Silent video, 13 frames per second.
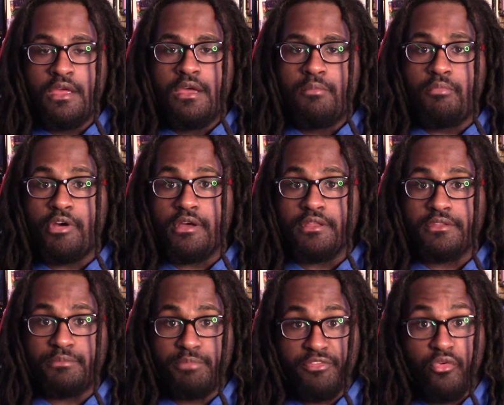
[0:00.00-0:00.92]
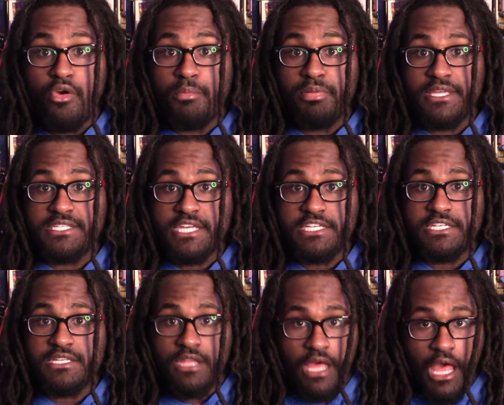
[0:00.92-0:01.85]
But before
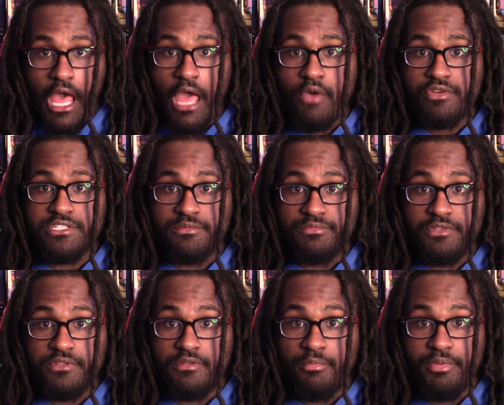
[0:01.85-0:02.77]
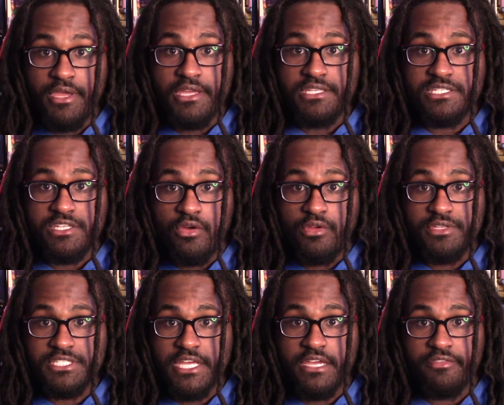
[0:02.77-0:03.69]
PlayStation, I was the biggest
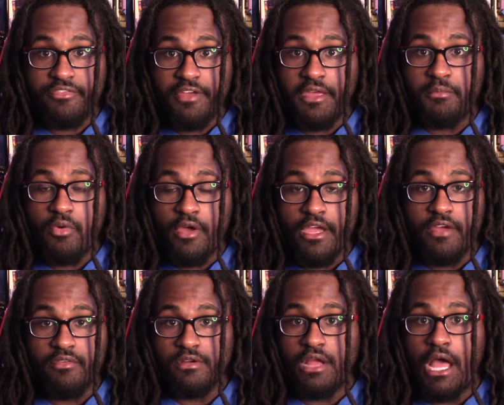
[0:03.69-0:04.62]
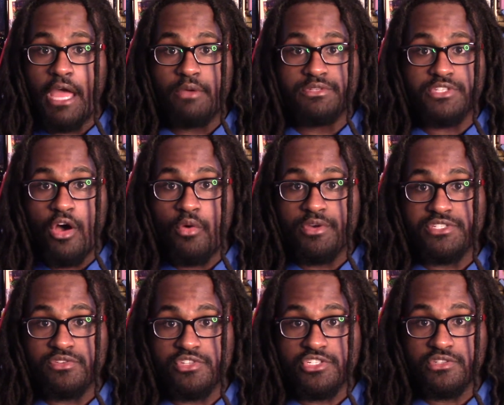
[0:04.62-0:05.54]
Sega fanboy ever. I was always
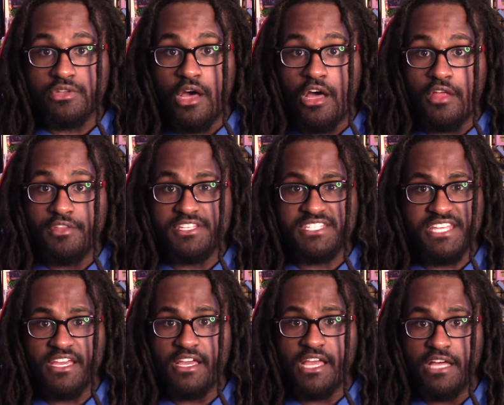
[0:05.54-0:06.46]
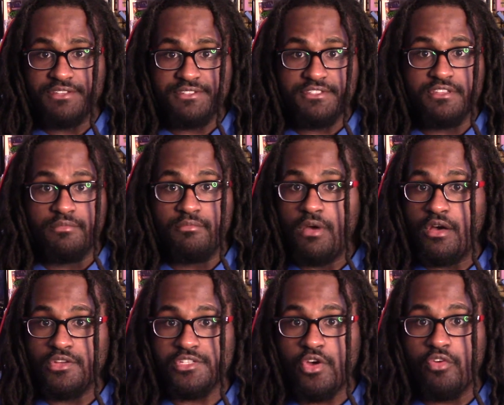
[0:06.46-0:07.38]
on the Sega consoles the
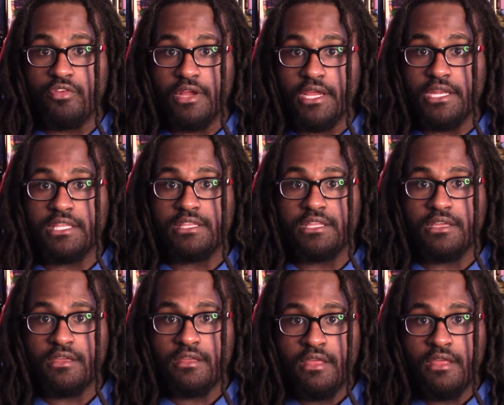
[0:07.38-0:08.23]
most over anything.